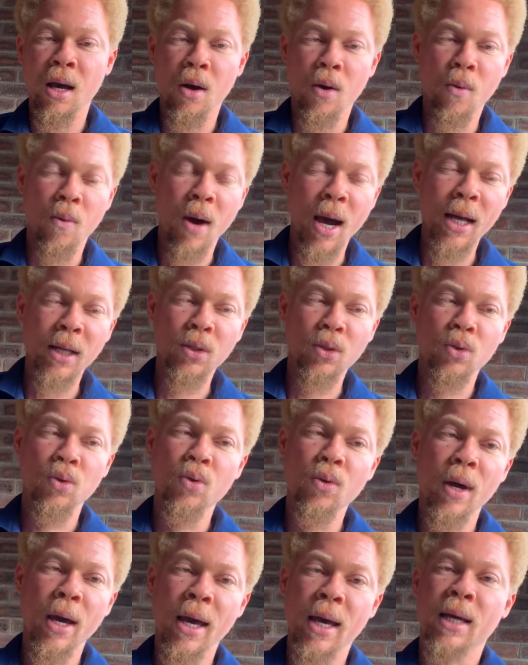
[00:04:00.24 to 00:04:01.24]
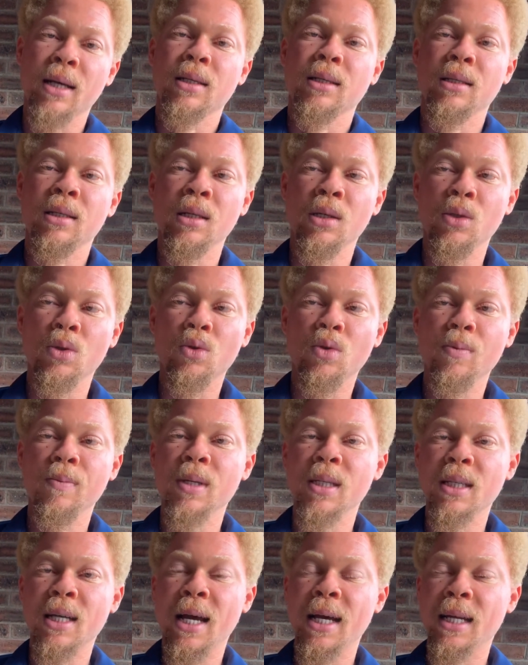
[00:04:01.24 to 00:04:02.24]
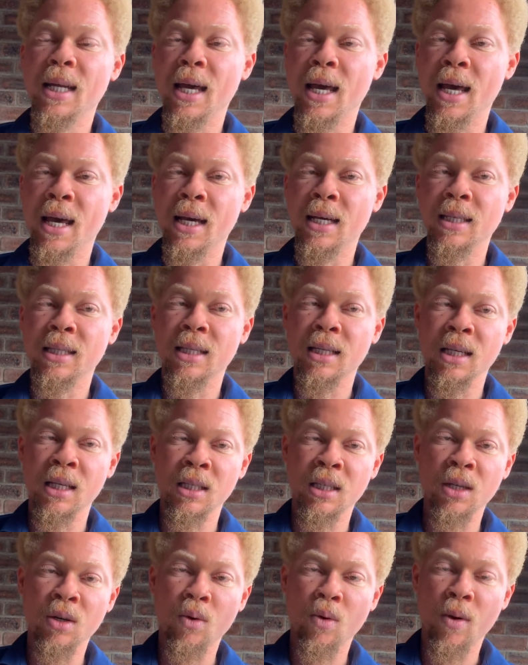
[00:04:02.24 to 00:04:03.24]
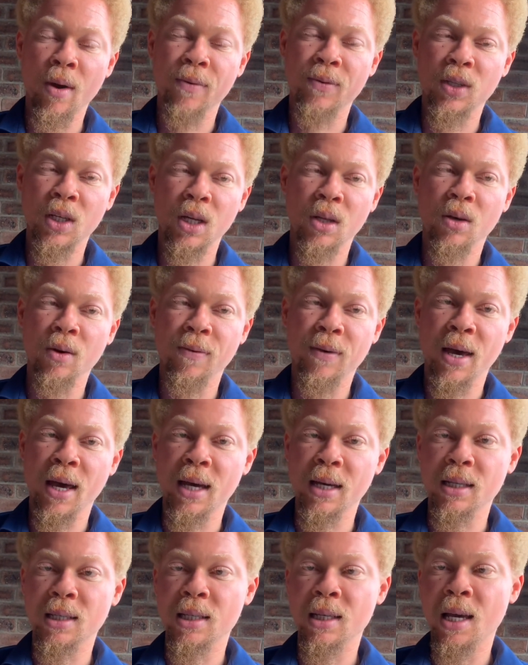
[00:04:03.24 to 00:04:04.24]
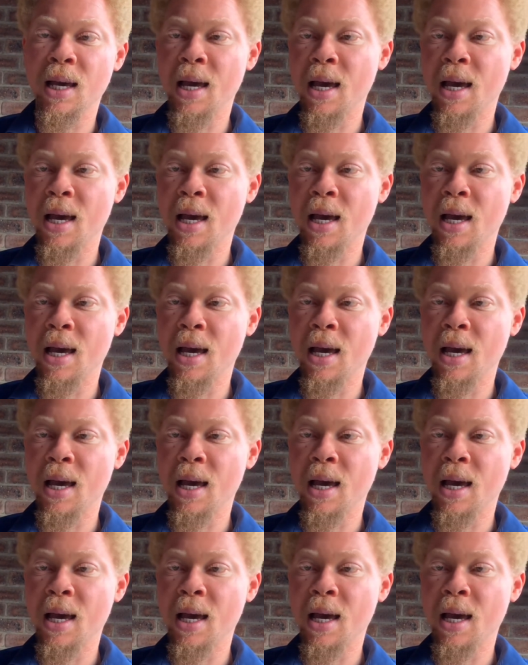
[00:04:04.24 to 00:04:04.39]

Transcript: Why 2x? The 2 beside x is the coefficient of x.